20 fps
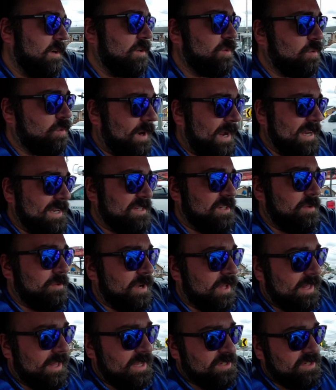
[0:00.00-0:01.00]
crazy
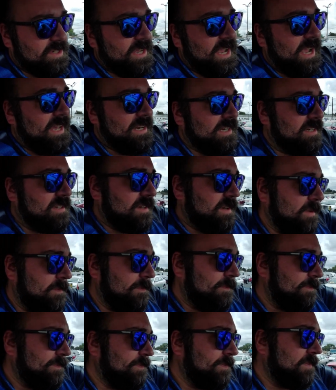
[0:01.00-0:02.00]
well educated.
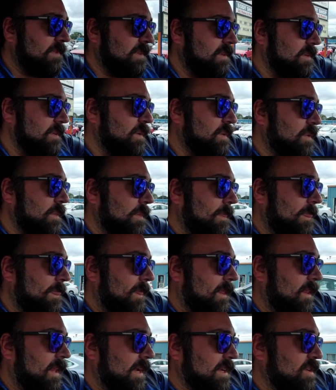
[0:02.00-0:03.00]

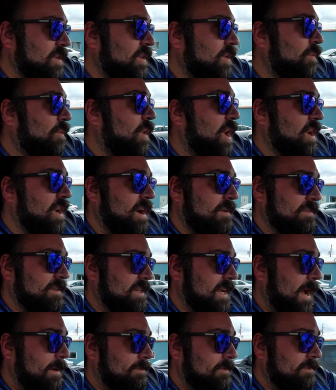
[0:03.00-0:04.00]
Like, you can walk
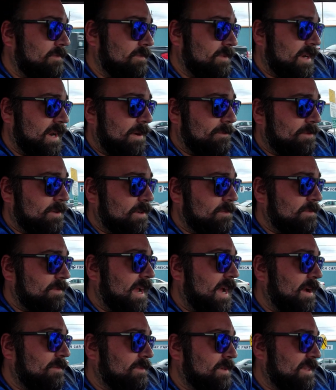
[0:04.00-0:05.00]
over top of them and not put them
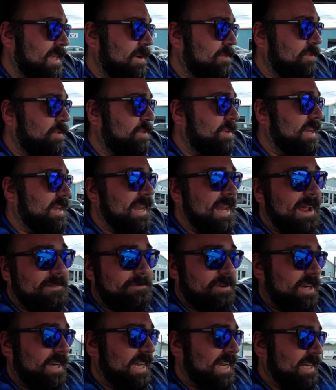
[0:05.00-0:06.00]
down, but they will
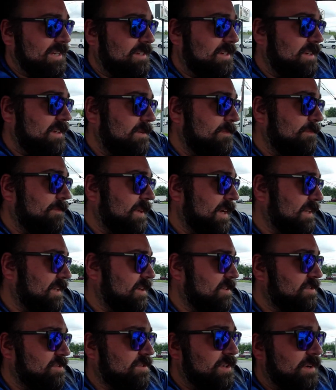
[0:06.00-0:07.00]
never eat. Like,
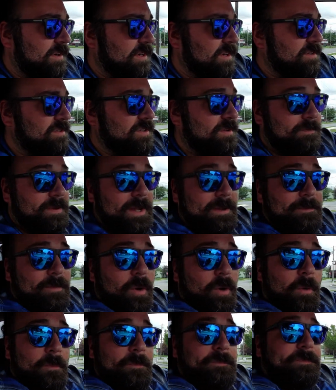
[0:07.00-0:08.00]
they're so used to
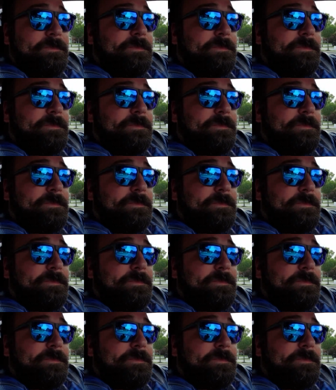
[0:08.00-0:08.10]
people.